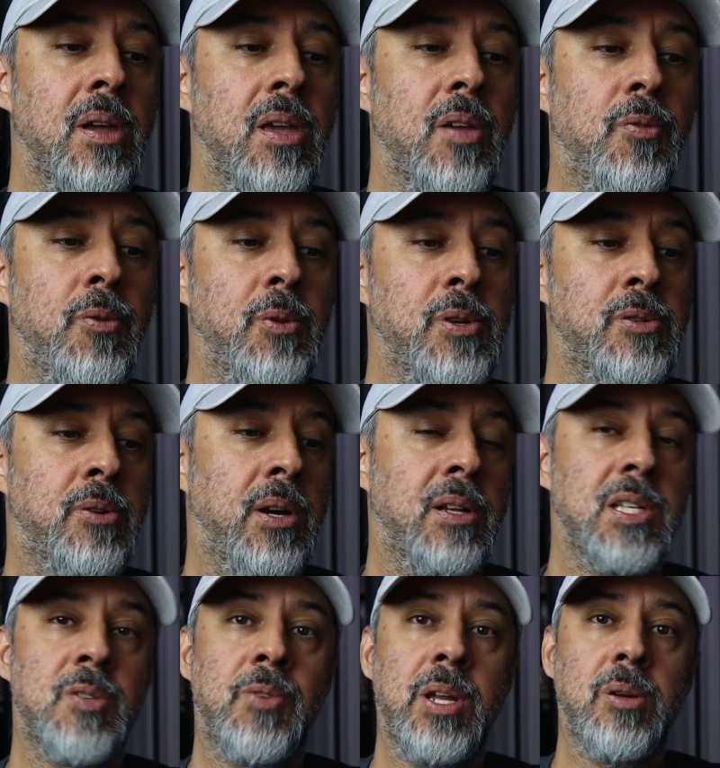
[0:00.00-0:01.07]
If you enjoyed
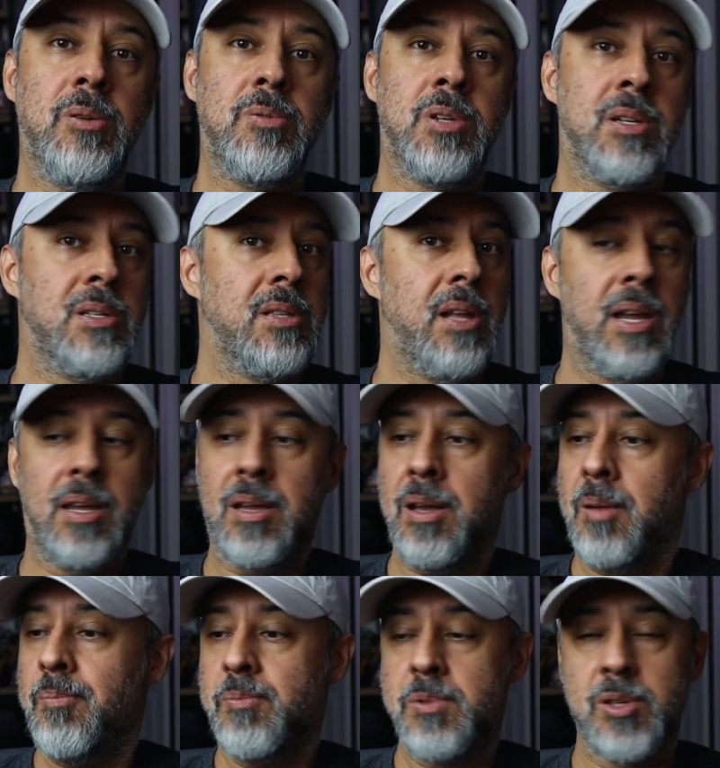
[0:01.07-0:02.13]
this video, just like
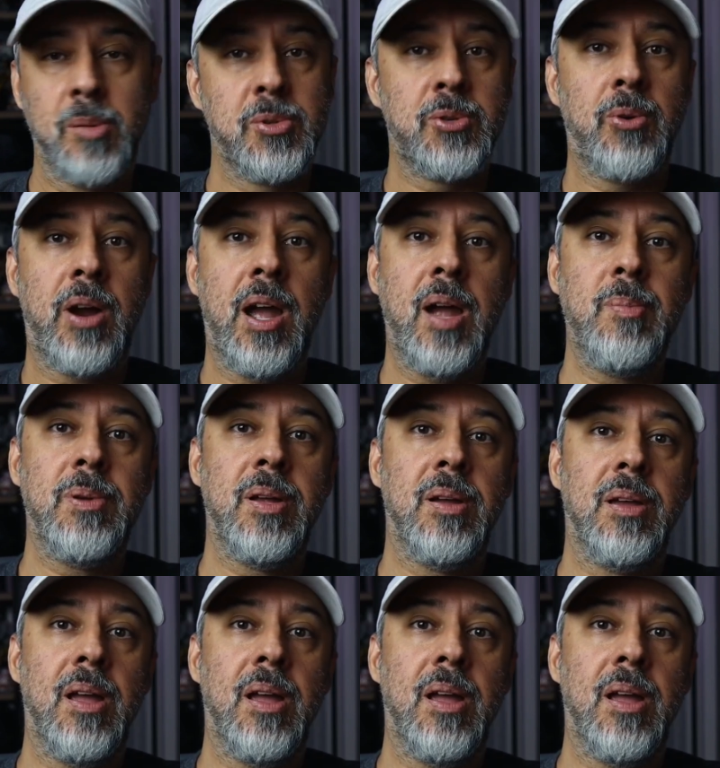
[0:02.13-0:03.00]
uh, subscribe,